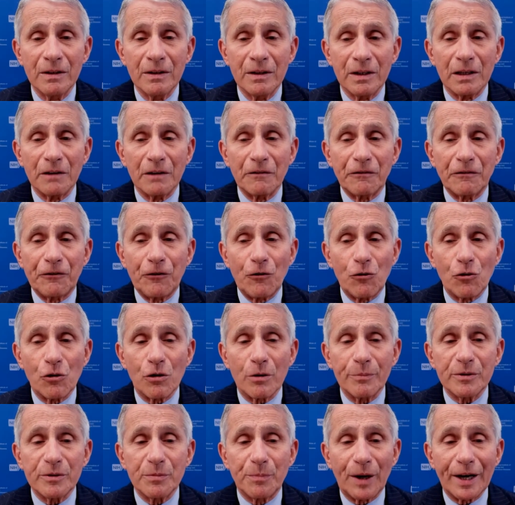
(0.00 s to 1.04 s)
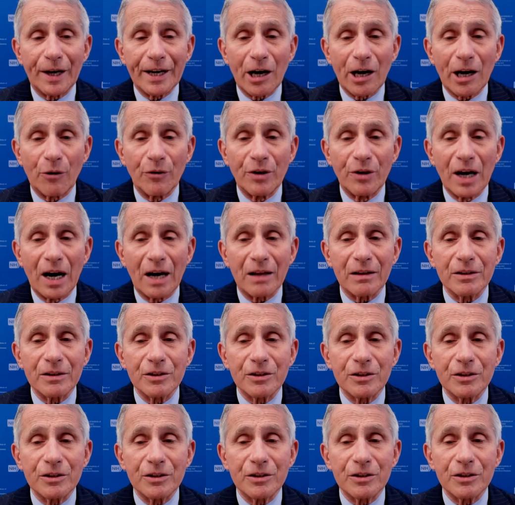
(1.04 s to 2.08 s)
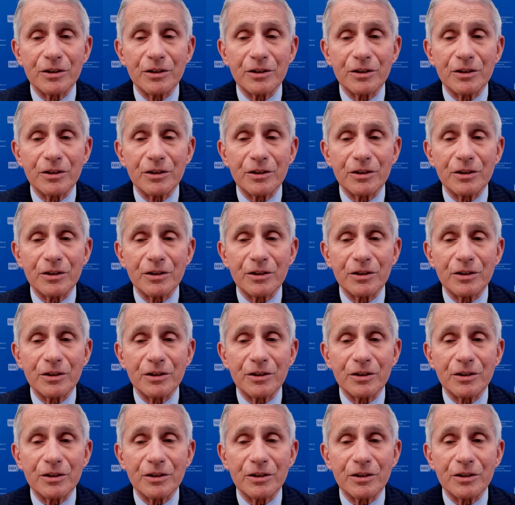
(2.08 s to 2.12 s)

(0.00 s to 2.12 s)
informed by our knowledge of